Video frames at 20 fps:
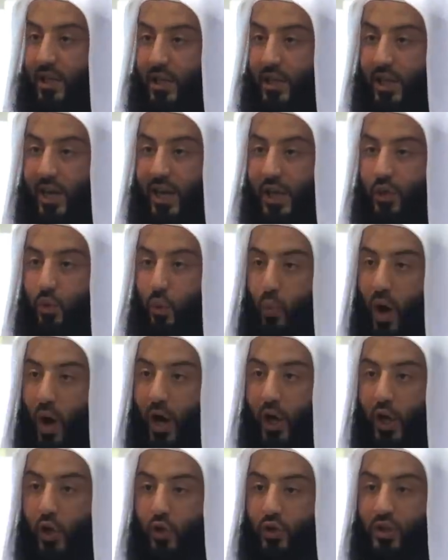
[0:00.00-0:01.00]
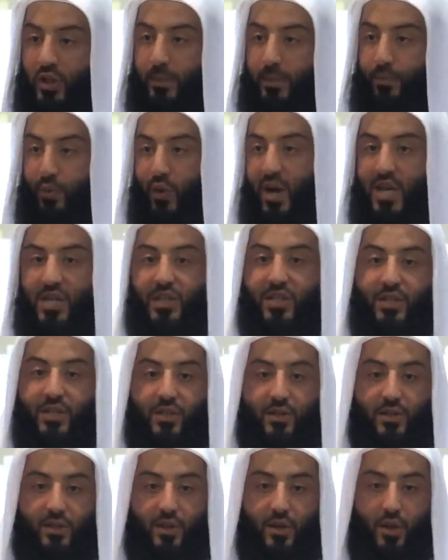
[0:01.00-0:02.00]
kid, why are you
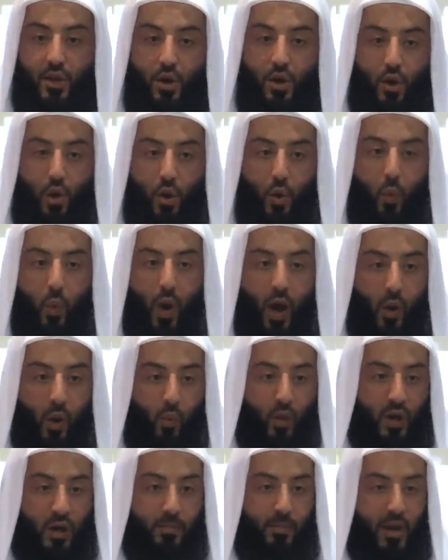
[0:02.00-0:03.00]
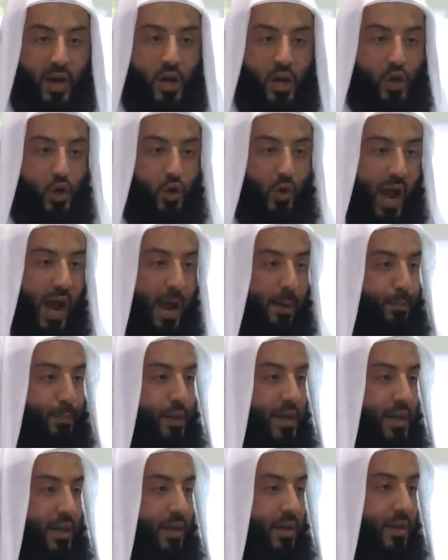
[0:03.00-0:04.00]
depressed? What will make you
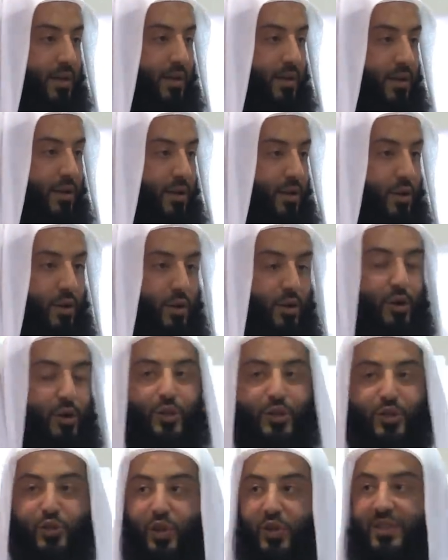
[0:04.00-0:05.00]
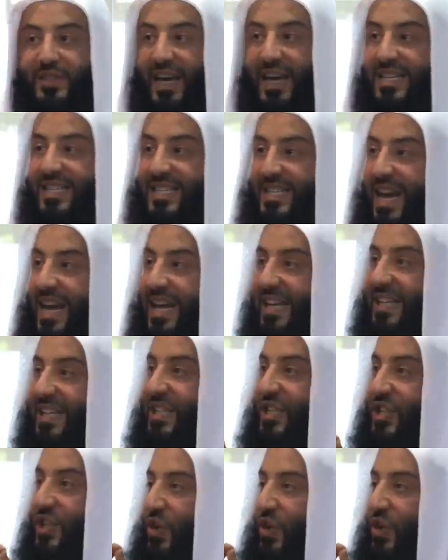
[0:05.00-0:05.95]
happy? So they say this